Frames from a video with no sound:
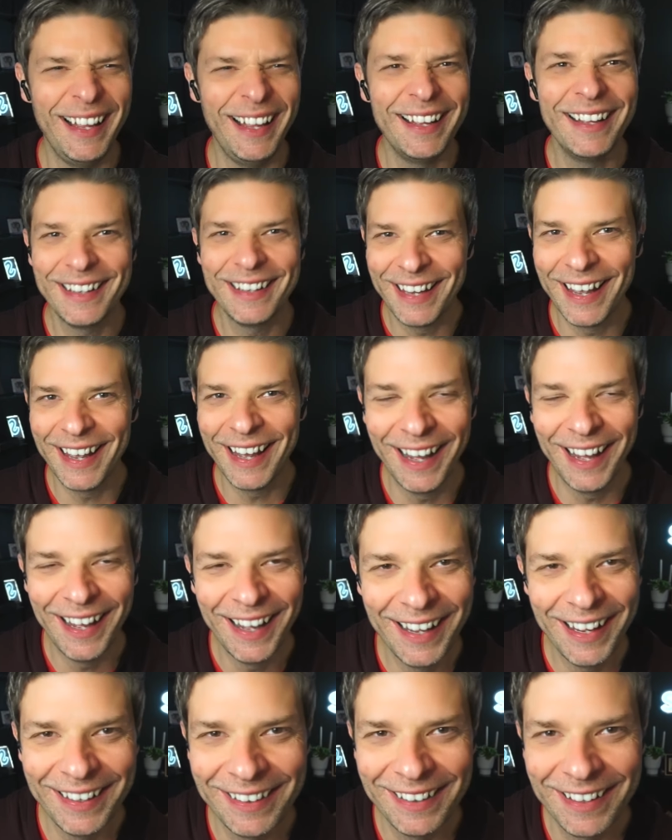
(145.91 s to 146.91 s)
Yeah,
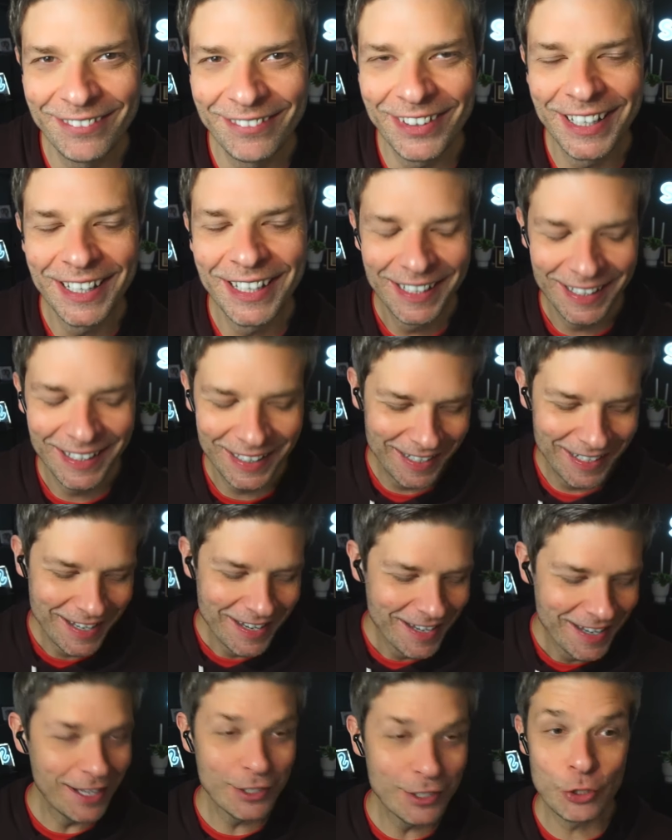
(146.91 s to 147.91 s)
I love it.
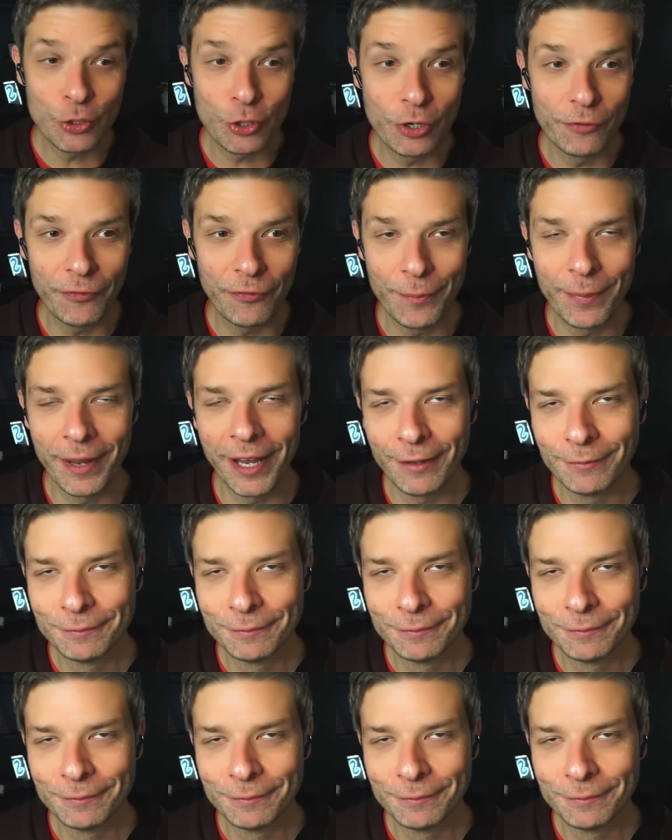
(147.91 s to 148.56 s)
Yeah. That's true for me.